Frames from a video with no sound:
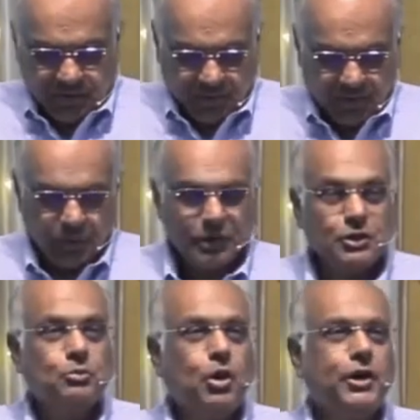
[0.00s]
Well, good
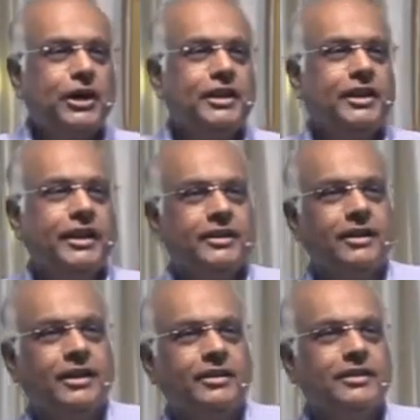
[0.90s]
morning, and
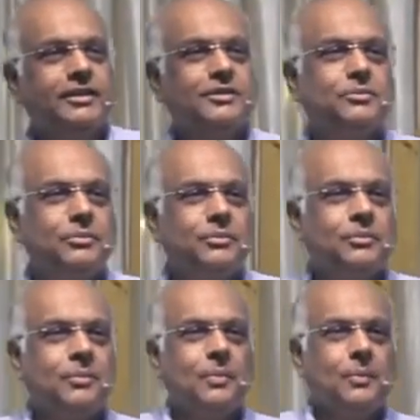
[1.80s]
uh,
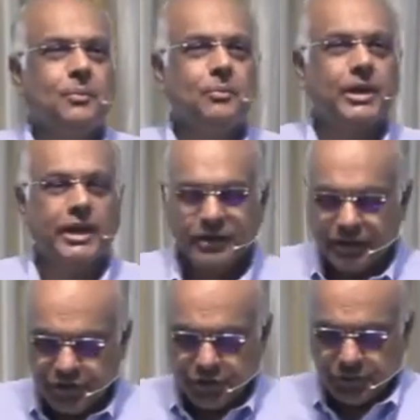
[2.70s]
may I
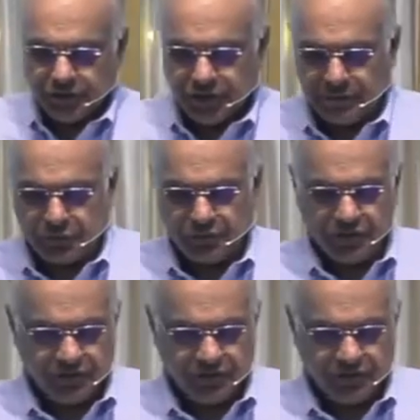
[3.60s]
greet you in the name of the